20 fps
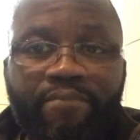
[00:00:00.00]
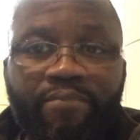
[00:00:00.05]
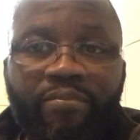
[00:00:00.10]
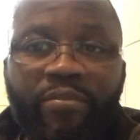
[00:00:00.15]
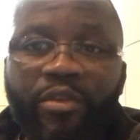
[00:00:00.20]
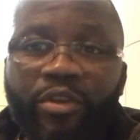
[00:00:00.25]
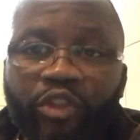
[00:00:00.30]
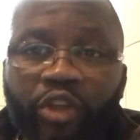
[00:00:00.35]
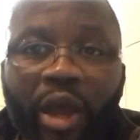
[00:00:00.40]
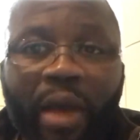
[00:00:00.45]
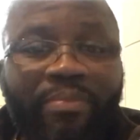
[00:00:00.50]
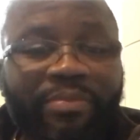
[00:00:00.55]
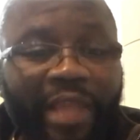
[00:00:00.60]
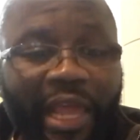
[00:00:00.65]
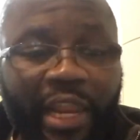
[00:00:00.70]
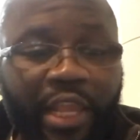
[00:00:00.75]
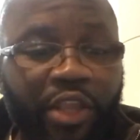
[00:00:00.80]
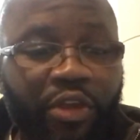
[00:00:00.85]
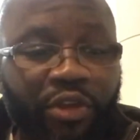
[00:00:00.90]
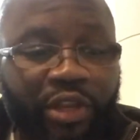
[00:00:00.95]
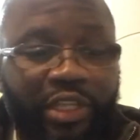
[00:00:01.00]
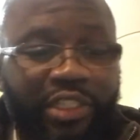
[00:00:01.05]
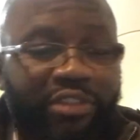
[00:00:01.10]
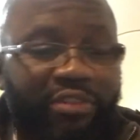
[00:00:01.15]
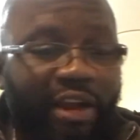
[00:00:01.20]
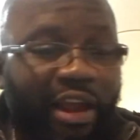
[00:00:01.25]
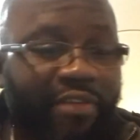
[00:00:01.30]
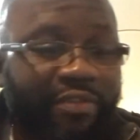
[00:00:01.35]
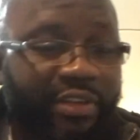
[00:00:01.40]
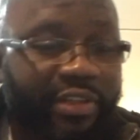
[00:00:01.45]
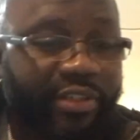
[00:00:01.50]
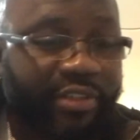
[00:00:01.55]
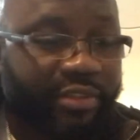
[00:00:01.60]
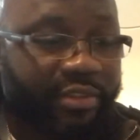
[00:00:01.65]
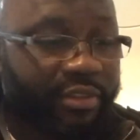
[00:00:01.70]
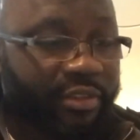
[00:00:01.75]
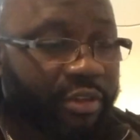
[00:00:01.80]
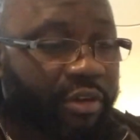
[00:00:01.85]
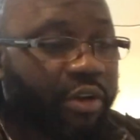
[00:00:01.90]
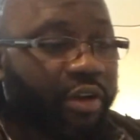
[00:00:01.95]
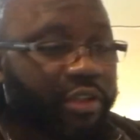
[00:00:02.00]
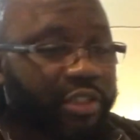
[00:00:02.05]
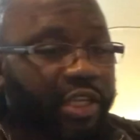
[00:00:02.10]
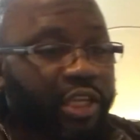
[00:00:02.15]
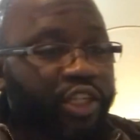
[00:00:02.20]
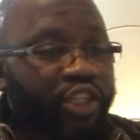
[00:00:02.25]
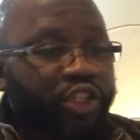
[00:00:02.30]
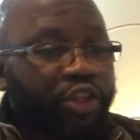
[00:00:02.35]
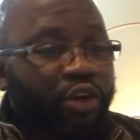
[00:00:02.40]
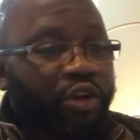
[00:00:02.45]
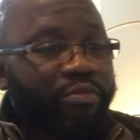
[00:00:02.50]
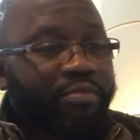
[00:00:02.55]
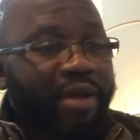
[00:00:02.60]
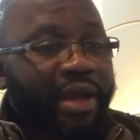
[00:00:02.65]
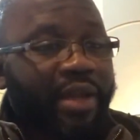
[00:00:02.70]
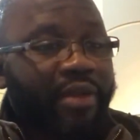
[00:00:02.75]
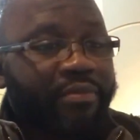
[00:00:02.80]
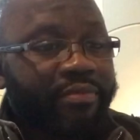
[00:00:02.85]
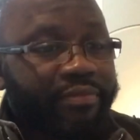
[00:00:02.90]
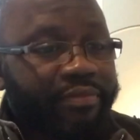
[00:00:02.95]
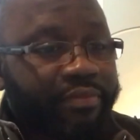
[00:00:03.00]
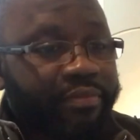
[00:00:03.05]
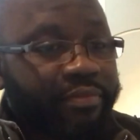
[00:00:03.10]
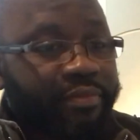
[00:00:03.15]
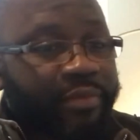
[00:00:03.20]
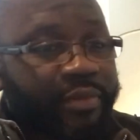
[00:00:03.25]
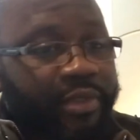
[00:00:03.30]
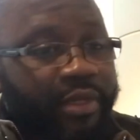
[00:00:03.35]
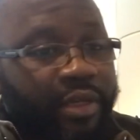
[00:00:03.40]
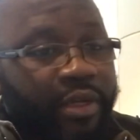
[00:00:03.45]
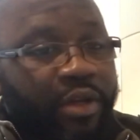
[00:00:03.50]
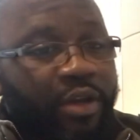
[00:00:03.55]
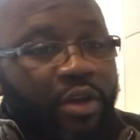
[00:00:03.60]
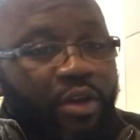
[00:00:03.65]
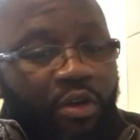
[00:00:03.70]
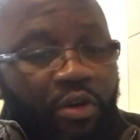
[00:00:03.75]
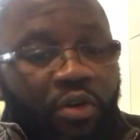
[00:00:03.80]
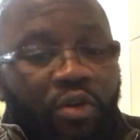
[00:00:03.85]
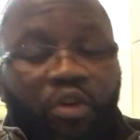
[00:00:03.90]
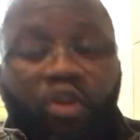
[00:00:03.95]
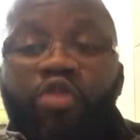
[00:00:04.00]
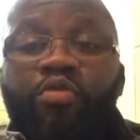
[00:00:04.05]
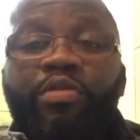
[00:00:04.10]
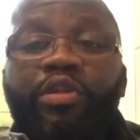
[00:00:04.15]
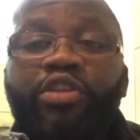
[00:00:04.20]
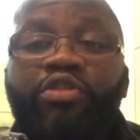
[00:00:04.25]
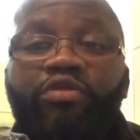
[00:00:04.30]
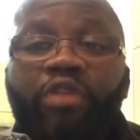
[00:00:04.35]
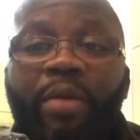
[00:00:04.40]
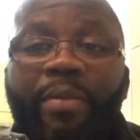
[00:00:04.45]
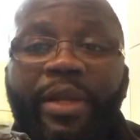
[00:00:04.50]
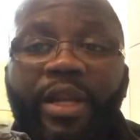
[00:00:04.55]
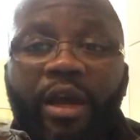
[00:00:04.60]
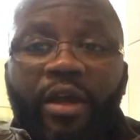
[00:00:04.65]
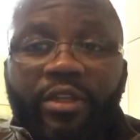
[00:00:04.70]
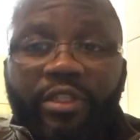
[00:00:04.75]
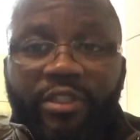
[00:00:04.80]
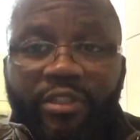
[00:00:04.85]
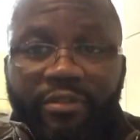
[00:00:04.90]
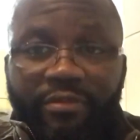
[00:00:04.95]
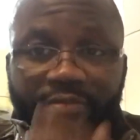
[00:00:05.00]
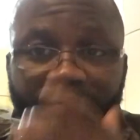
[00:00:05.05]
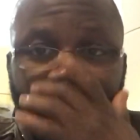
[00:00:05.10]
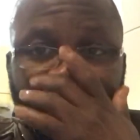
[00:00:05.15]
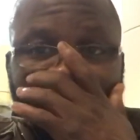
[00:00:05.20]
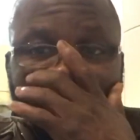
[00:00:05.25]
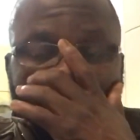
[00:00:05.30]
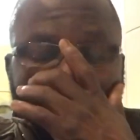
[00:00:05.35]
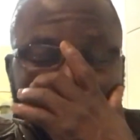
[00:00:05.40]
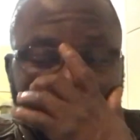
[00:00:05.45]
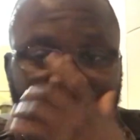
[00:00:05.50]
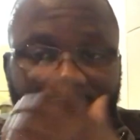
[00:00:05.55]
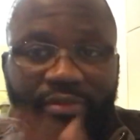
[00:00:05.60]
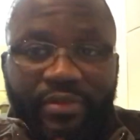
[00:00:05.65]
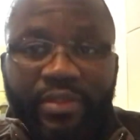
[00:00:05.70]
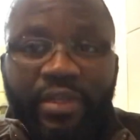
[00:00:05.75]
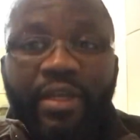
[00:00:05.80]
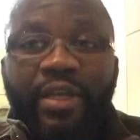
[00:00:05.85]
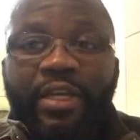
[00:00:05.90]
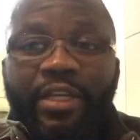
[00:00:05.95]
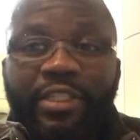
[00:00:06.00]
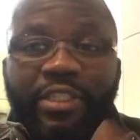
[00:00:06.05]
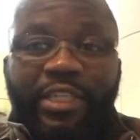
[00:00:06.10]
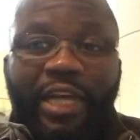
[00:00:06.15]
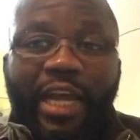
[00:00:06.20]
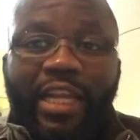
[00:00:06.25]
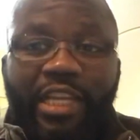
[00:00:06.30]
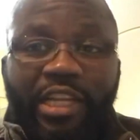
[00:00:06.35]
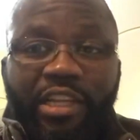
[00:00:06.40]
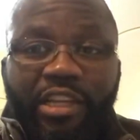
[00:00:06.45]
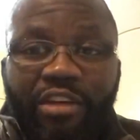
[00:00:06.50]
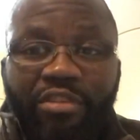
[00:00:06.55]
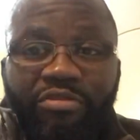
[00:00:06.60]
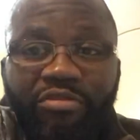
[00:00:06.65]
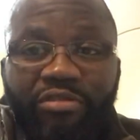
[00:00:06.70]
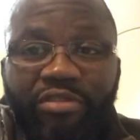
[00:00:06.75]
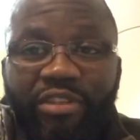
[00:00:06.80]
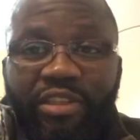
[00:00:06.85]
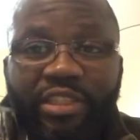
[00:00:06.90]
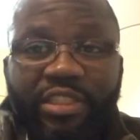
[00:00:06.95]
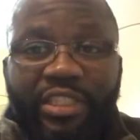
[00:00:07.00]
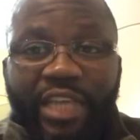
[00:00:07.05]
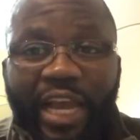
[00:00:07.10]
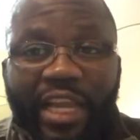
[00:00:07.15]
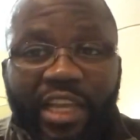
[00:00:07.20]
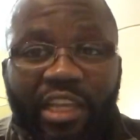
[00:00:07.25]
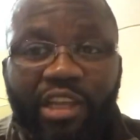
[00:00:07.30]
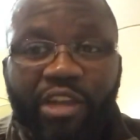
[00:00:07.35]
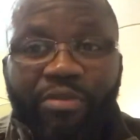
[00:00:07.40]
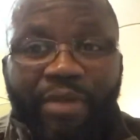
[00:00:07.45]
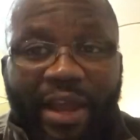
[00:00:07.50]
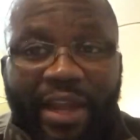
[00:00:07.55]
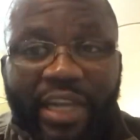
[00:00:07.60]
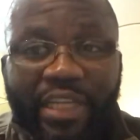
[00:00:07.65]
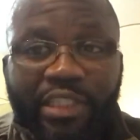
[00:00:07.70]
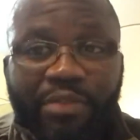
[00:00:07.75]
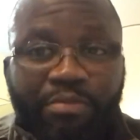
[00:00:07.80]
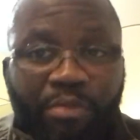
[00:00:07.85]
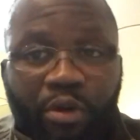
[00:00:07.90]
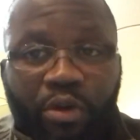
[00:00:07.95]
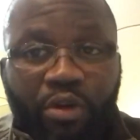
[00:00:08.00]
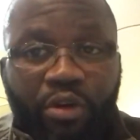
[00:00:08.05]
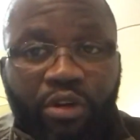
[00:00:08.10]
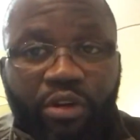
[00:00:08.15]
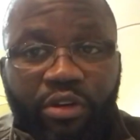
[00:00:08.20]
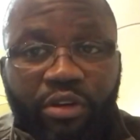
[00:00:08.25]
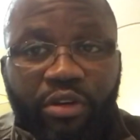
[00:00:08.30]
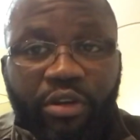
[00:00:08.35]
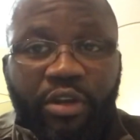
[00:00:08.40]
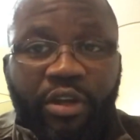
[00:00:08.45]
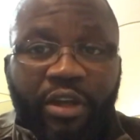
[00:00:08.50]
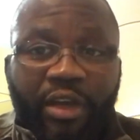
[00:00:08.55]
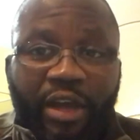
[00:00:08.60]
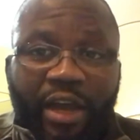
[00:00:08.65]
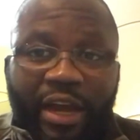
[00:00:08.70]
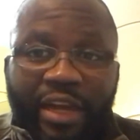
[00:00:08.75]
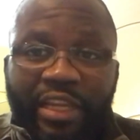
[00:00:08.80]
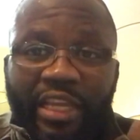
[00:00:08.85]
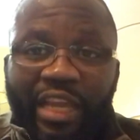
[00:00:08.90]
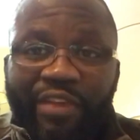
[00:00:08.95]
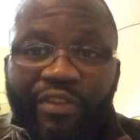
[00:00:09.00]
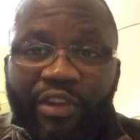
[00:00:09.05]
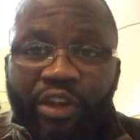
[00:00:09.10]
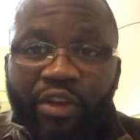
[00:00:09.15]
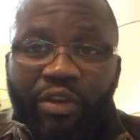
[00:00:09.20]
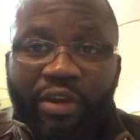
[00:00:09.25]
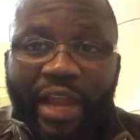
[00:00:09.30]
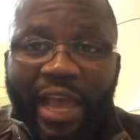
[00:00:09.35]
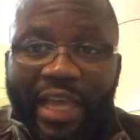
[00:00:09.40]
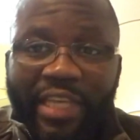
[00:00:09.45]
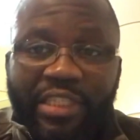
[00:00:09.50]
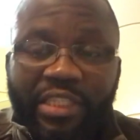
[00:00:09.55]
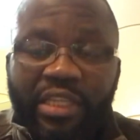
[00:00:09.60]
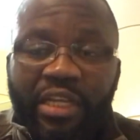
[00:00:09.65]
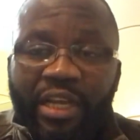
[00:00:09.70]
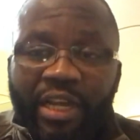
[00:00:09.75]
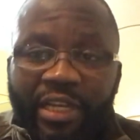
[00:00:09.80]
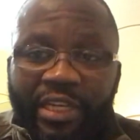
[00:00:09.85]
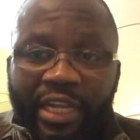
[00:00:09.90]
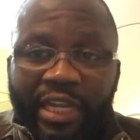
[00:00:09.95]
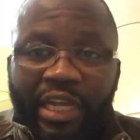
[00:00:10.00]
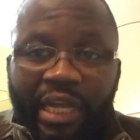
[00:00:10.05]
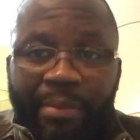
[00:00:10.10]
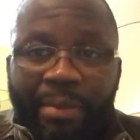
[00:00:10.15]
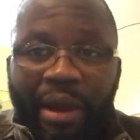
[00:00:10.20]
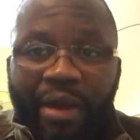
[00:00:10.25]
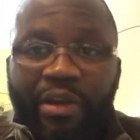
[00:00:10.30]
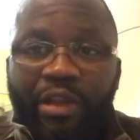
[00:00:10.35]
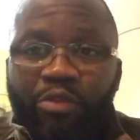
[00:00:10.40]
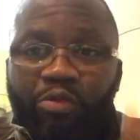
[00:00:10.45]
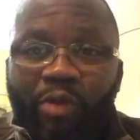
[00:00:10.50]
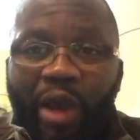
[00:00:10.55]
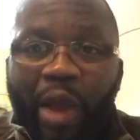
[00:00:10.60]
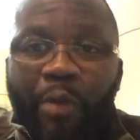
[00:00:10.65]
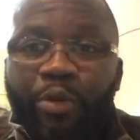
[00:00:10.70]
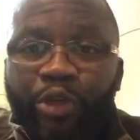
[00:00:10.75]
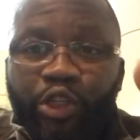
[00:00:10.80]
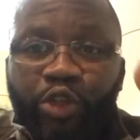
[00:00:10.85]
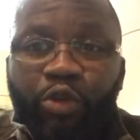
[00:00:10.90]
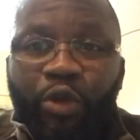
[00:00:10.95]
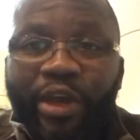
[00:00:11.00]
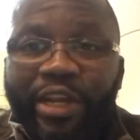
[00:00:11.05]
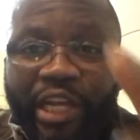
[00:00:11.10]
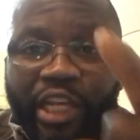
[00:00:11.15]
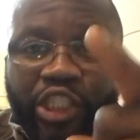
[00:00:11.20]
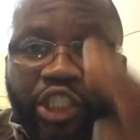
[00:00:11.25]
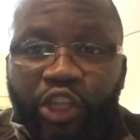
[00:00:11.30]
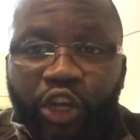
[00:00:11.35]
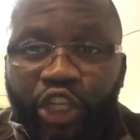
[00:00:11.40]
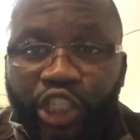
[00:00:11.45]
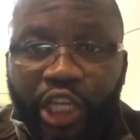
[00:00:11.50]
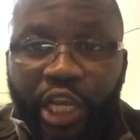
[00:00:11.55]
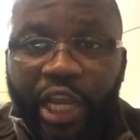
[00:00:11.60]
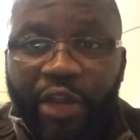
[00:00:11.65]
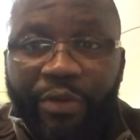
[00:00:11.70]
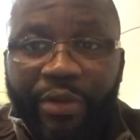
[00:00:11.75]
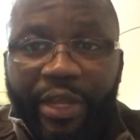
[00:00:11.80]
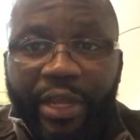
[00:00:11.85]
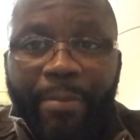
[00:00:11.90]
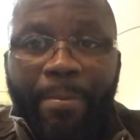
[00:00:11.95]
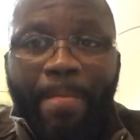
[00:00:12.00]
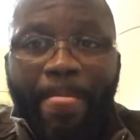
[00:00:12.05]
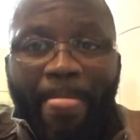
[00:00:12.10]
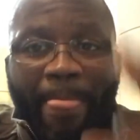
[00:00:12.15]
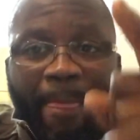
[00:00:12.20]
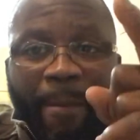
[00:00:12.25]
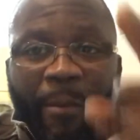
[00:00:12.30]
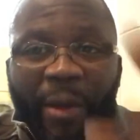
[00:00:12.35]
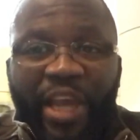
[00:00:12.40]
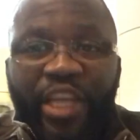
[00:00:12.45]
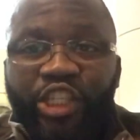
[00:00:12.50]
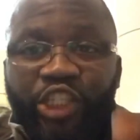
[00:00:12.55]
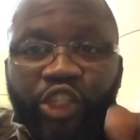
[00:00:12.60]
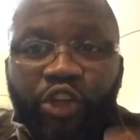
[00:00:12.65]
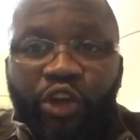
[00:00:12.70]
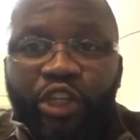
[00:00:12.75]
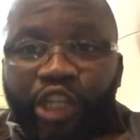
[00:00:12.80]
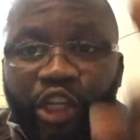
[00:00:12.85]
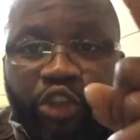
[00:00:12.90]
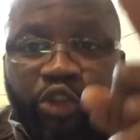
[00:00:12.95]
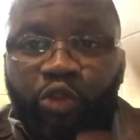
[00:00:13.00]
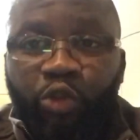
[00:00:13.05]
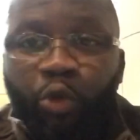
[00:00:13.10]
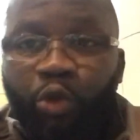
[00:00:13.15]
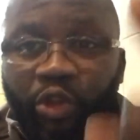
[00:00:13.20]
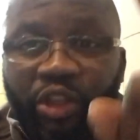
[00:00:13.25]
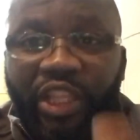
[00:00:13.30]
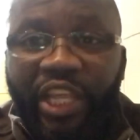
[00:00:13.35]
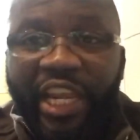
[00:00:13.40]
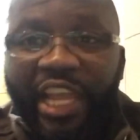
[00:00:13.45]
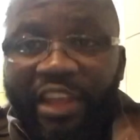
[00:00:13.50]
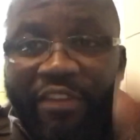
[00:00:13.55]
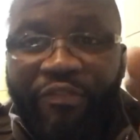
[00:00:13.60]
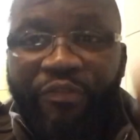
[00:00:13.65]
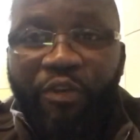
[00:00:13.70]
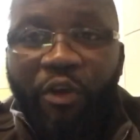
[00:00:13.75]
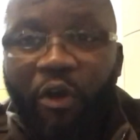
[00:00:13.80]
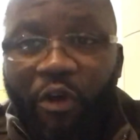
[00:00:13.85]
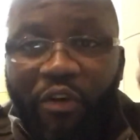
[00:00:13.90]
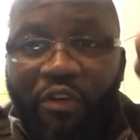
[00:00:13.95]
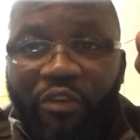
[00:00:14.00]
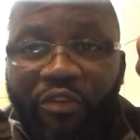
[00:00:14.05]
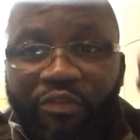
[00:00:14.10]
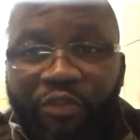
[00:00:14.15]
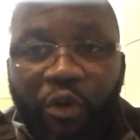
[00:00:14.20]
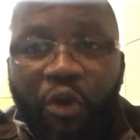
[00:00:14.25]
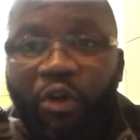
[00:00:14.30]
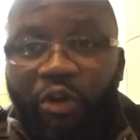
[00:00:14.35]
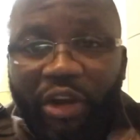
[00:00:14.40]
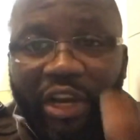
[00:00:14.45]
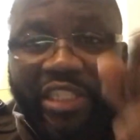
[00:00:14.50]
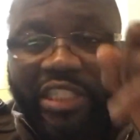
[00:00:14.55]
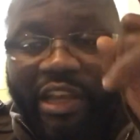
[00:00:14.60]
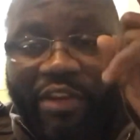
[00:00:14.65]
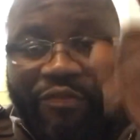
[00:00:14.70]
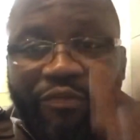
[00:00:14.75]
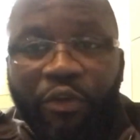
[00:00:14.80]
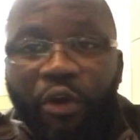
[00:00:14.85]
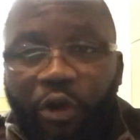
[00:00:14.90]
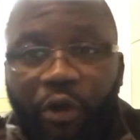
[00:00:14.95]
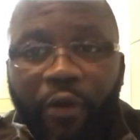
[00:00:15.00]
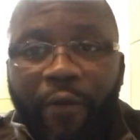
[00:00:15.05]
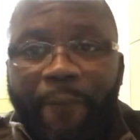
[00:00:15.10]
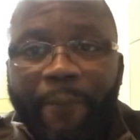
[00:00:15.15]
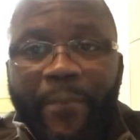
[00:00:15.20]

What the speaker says: So I'm telling you, these drivers, to cut things short, man, Uber's robbing us, charging the riders more and giving you less. Think about it. Why would you go in a surge area where it's surging 2, 3, 4, let's say 4,